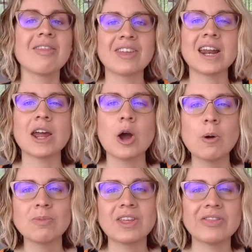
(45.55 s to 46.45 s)
then I
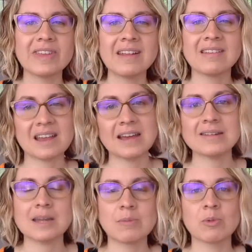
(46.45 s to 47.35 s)
hope that these 10
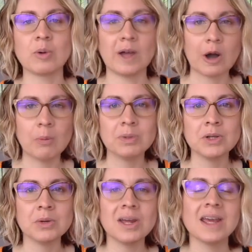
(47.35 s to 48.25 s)
tips will help
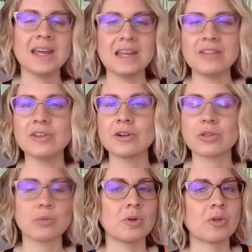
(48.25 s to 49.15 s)
you either
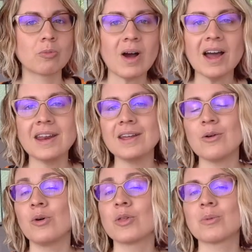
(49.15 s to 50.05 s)
through the writing
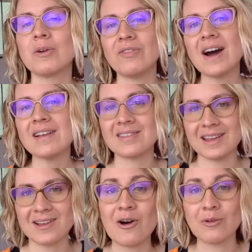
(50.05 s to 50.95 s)
or the
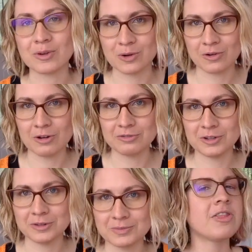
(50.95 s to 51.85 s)
revising of your
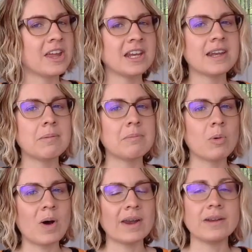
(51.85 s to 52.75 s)
novel. Thing number
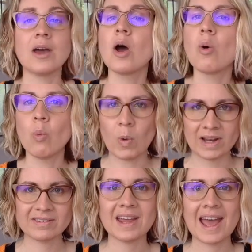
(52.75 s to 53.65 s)
1,
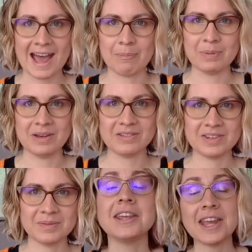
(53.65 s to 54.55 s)
what happened?
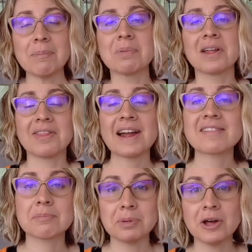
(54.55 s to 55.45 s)
Yep,
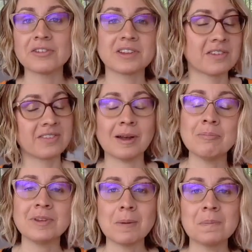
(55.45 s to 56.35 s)
that's plot
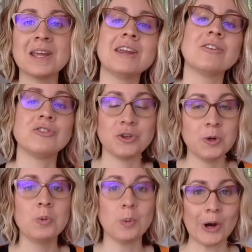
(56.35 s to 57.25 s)
summed up in
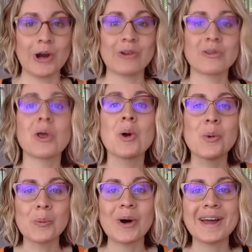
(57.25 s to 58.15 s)
2 words.
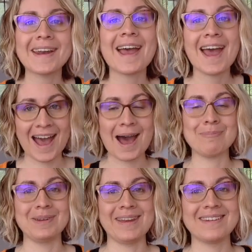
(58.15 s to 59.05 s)
What
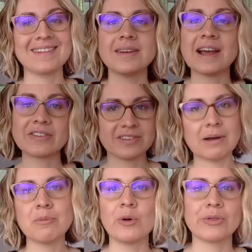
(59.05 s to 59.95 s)
happened? Now,
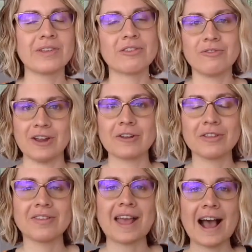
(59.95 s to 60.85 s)
some authors figure
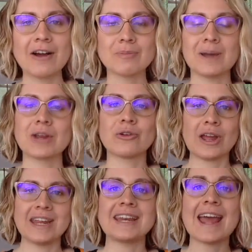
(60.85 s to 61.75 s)
this out by
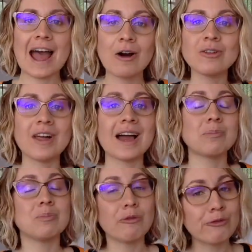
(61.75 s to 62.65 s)
creating an
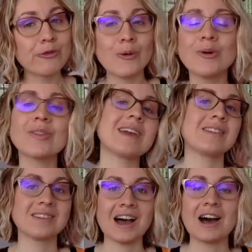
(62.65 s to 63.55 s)
outline before they
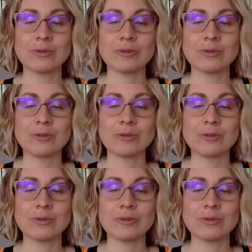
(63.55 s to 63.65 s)
start